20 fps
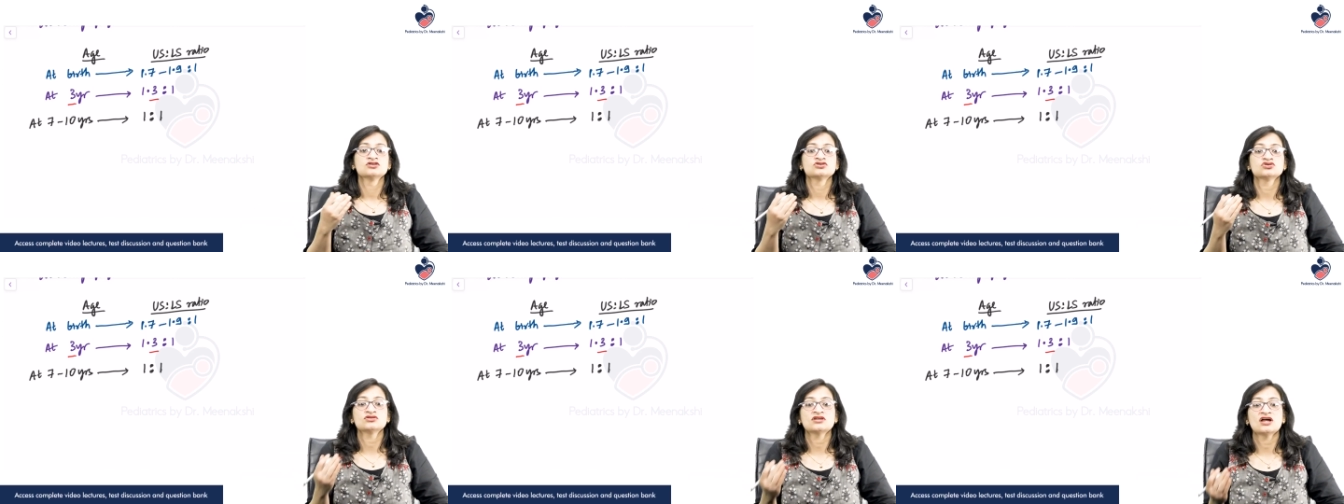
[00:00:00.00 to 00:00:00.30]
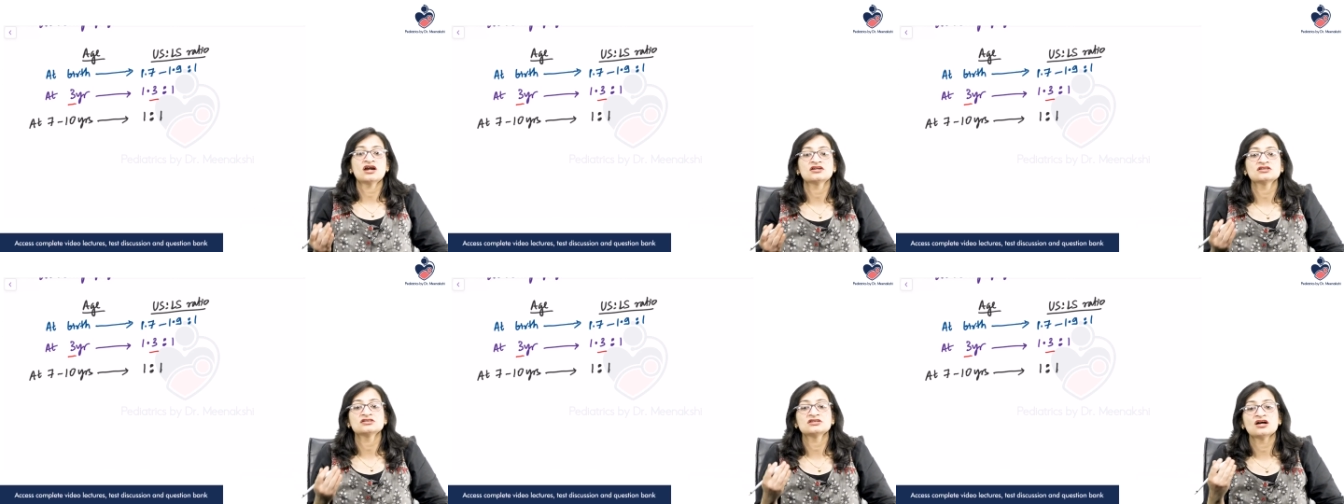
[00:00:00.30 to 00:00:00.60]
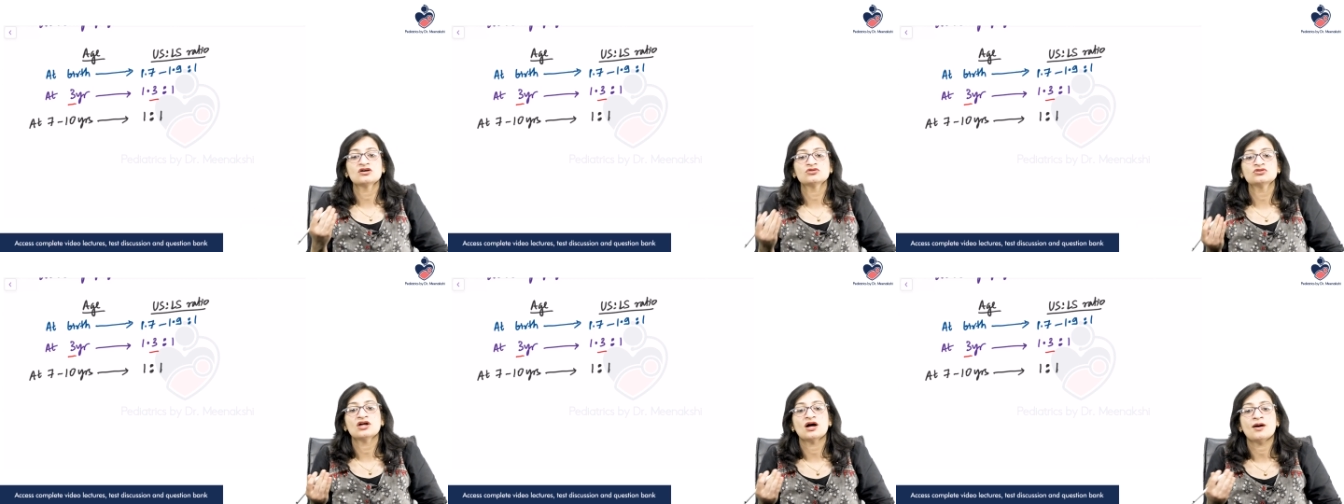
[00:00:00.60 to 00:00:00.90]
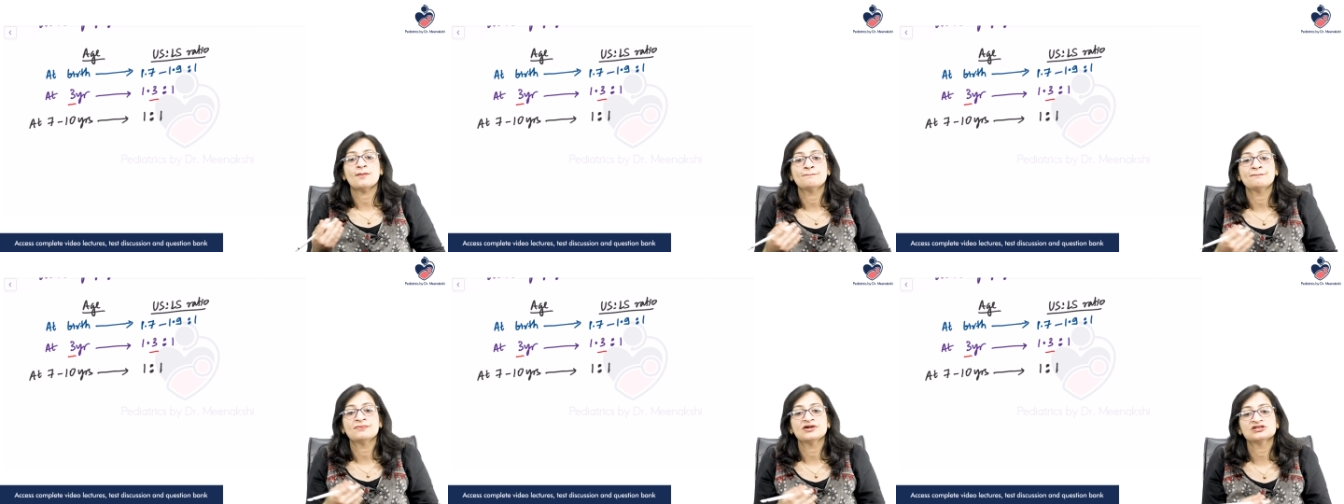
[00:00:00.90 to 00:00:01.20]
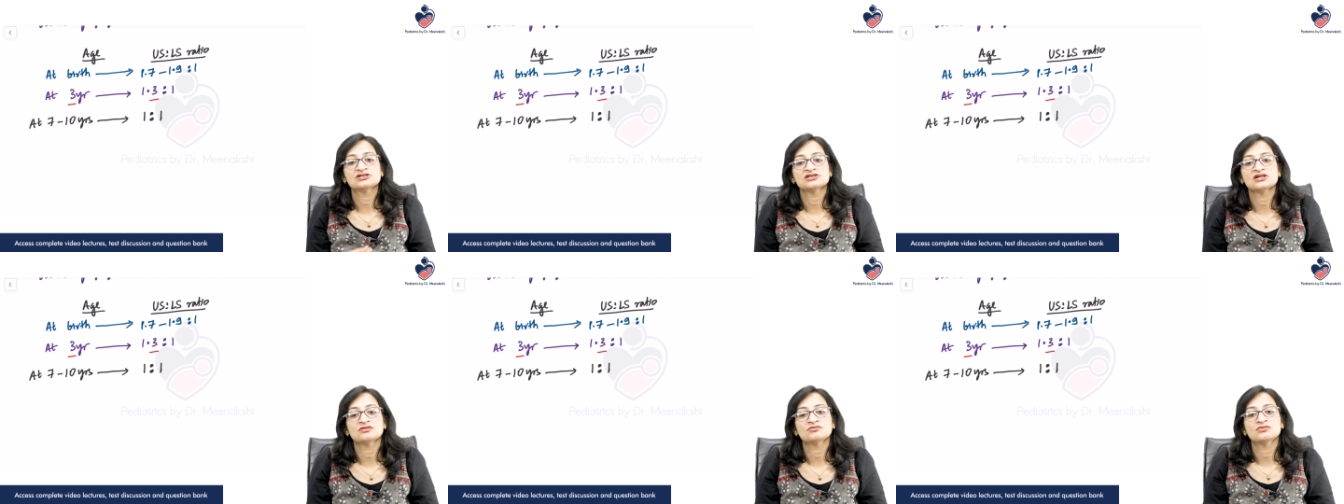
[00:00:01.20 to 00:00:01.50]
so that is how the upper
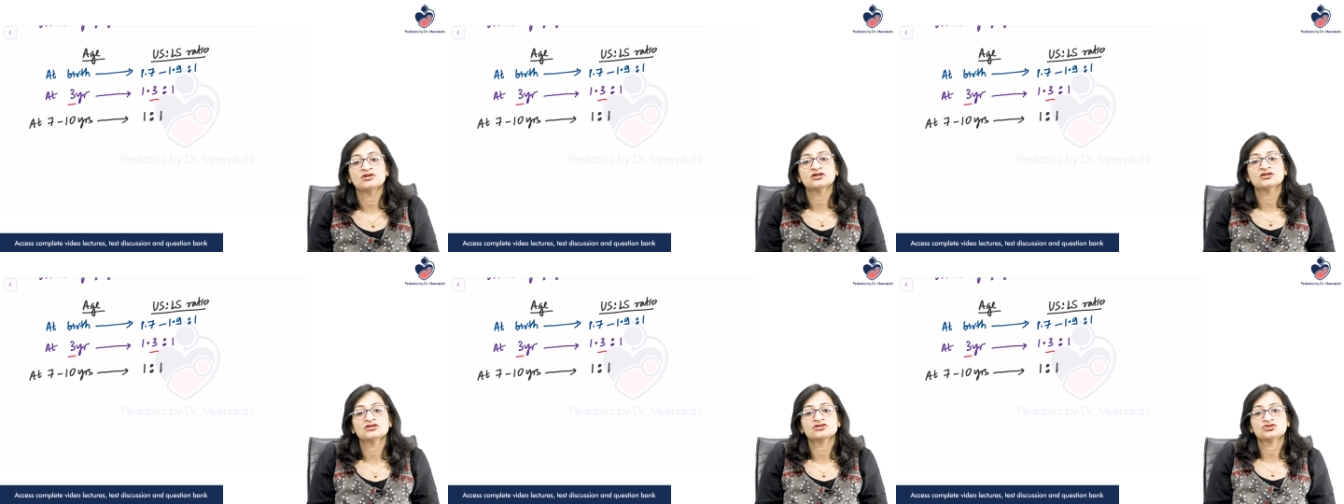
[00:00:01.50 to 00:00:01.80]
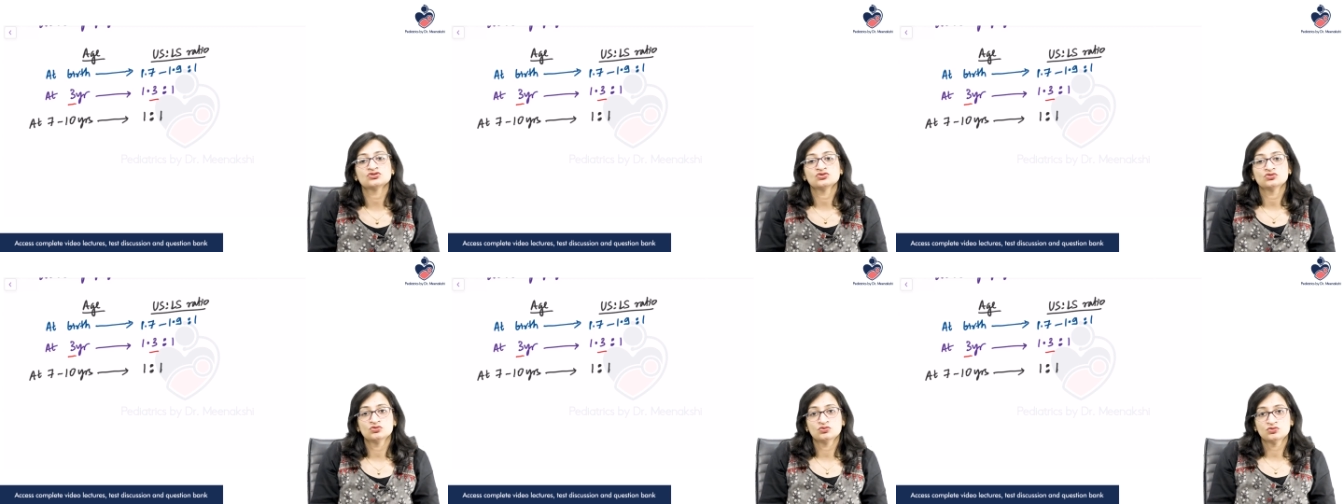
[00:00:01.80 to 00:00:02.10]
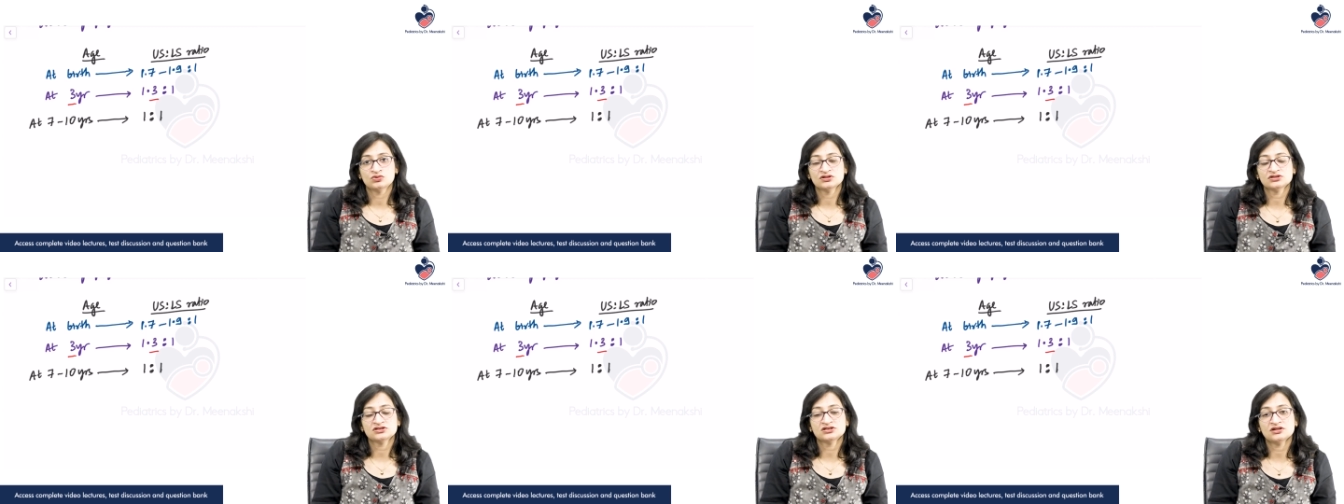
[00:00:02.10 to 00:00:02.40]
segment is to lower